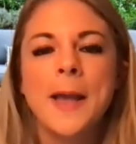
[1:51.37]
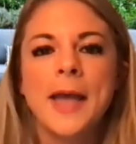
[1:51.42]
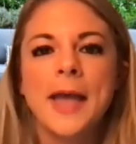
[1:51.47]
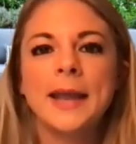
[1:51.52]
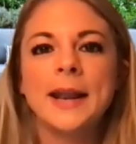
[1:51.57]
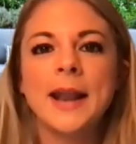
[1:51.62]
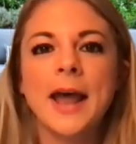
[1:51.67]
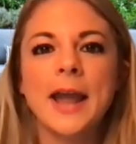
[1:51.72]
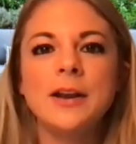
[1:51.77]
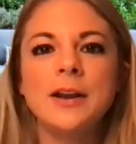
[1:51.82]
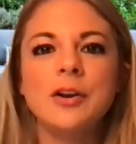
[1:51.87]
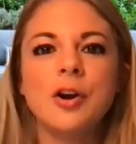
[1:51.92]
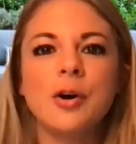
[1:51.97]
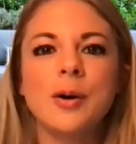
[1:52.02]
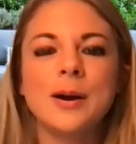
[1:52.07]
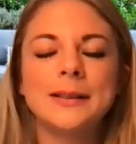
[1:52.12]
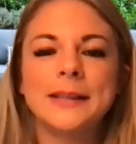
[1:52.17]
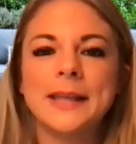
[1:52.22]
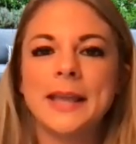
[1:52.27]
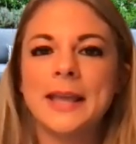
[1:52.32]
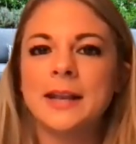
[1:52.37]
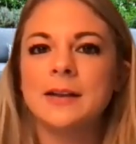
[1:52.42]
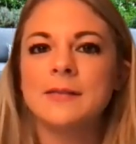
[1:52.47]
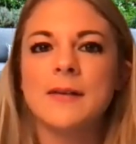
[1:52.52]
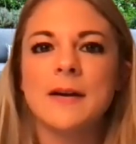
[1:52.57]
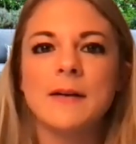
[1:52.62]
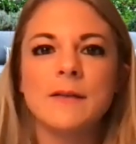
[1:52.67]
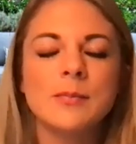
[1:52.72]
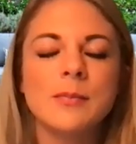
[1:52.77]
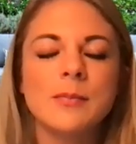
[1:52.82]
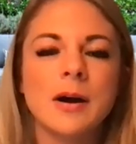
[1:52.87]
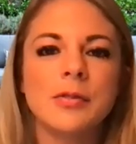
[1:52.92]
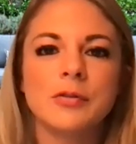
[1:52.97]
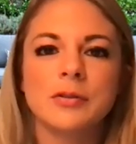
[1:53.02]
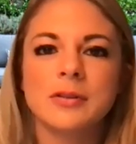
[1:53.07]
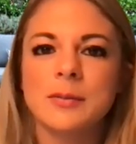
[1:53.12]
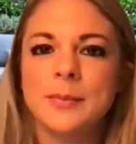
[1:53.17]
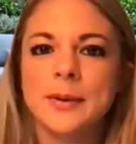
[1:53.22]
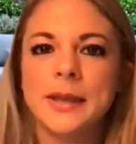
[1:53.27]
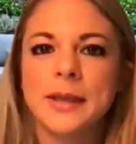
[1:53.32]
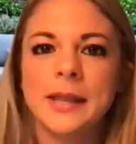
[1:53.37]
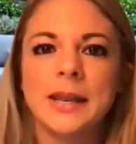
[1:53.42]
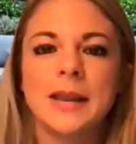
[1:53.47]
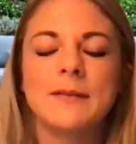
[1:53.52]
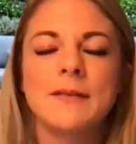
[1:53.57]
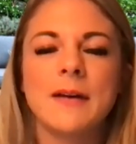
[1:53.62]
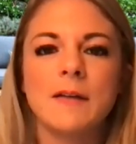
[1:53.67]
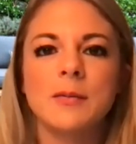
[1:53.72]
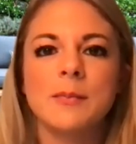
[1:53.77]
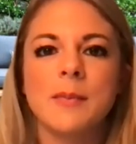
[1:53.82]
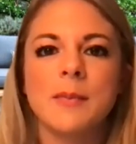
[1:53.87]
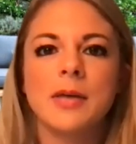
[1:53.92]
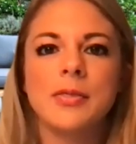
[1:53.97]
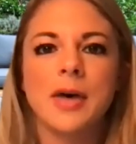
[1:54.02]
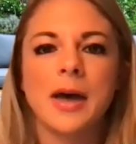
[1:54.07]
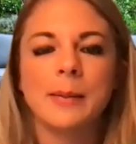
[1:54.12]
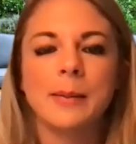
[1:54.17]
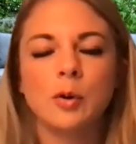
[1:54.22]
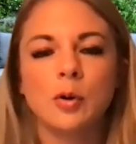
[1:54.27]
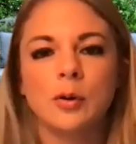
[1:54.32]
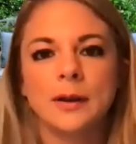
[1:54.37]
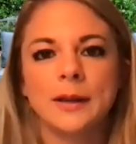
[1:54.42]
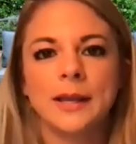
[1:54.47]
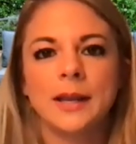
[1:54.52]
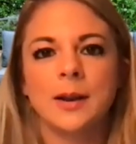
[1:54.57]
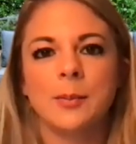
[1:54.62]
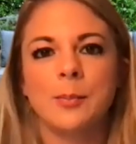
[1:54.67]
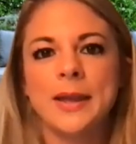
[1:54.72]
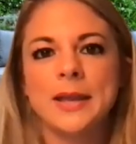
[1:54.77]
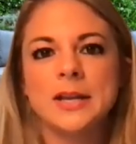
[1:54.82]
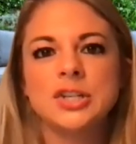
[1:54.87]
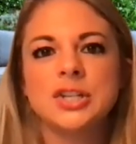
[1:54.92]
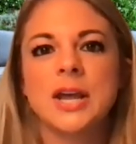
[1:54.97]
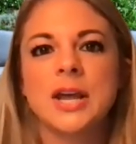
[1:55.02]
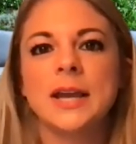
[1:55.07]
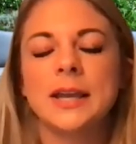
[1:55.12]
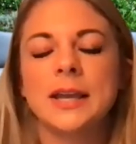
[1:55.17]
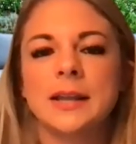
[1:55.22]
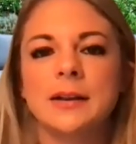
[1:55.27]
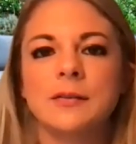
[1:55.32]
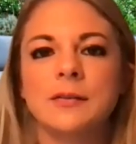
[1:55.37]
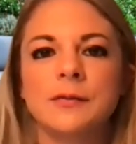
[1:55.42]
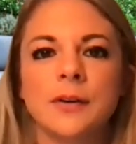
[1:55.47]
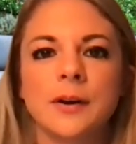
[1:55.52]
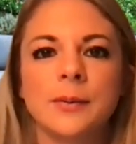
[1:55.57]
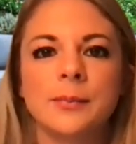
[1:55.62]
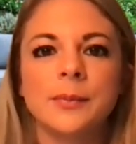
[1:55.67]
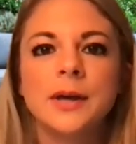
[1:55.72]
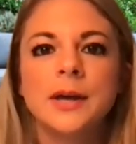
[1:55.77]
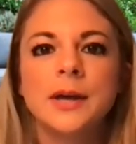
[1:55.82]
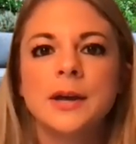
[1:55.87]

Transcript: And I know at the end of every month or the beginning of every month, I'm going to get a paycheck in from